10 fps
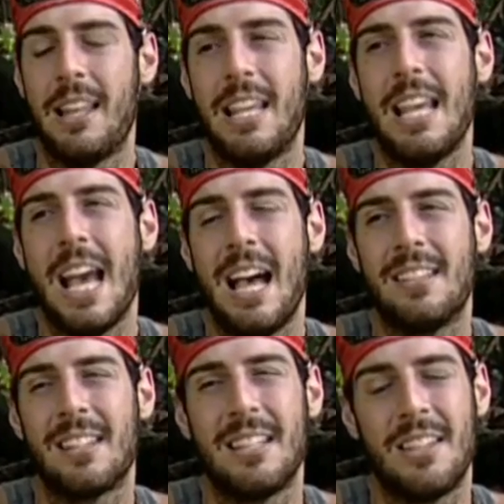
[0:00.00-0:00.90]
he
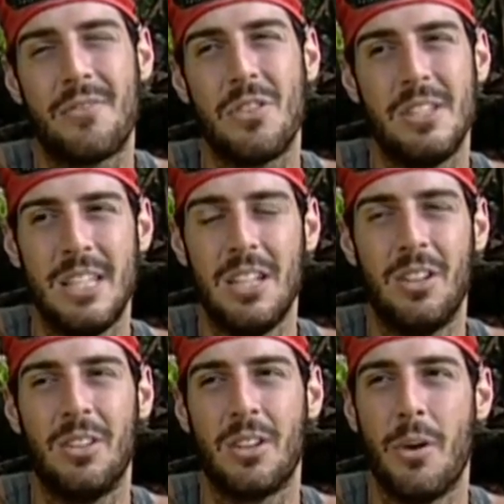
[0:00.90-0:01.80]
has a different
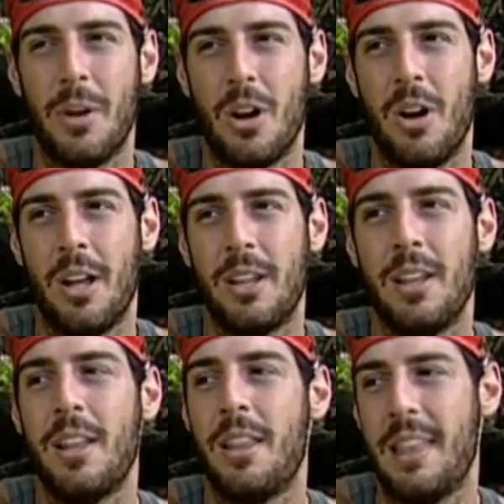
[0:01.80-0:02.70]
deal going on
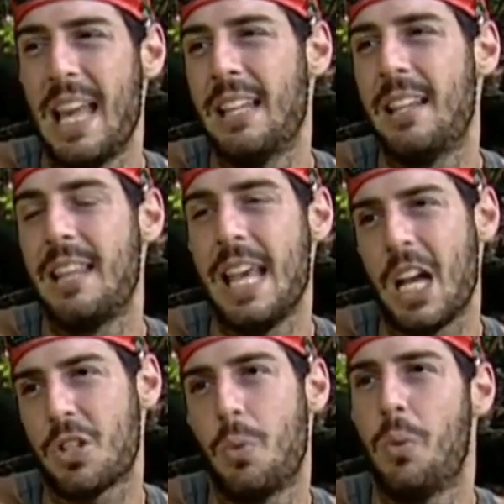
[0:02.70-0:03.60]
than the
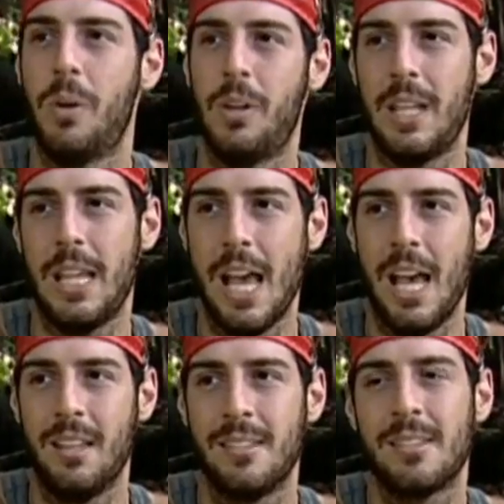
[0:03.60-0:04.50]
actual one he has.